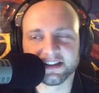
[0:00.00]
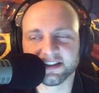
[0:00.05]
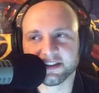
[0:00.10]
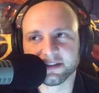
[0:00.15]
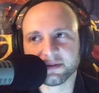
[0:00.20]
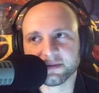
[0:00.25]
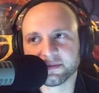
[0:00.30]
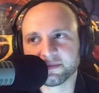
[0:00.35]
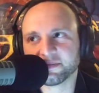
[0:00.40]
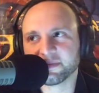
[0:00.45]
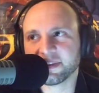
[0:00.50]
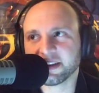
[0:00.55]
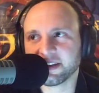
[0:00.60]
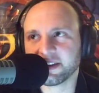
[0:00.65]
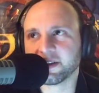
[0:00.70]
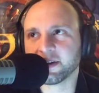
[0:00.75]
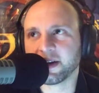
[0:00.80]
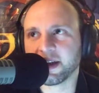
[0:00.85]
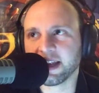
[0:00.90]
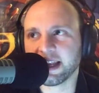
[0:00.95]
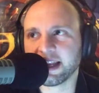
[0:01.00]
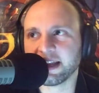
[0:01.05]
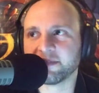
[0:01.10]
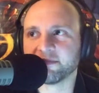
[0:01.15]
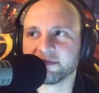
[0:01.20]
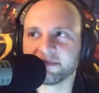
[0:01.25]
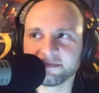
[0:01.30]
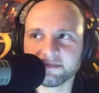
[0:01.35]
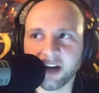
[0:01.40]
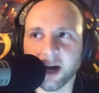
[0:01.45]
So, it, it,
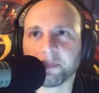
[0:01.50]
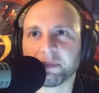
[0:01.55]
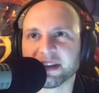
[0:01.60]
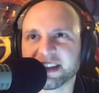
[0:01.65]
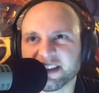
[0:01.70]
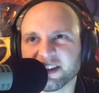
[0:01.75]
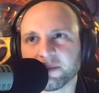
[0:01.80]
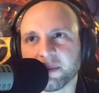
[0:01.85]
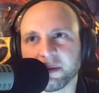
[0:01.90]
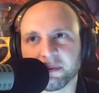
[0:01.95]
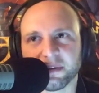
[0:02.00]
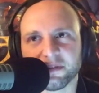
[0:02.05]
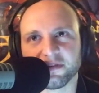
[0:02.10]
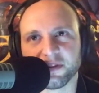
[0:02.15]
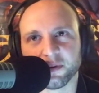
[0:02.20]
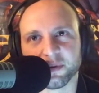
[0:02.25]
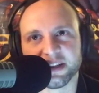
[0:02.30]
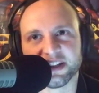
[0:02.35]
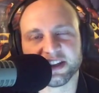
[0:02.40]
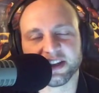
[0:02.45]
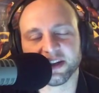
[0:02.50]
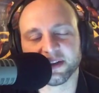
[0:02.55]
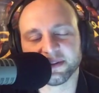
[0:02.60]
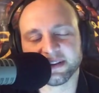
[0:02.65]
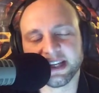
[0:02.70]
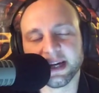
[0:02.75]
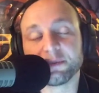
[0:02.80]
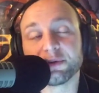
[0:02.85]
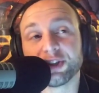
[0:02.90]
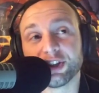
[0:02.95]
up until maybe a few weeks ago,
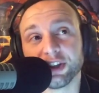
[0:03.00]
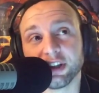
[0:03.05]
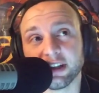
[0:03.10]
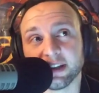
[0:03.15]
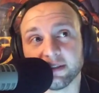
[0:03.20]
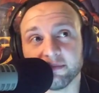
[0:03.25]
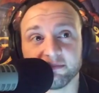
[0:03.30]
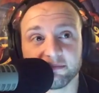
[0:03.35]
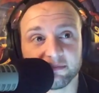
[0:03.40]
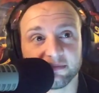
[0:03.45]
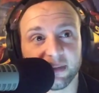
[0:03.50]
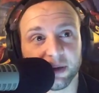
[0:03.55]
and that was good.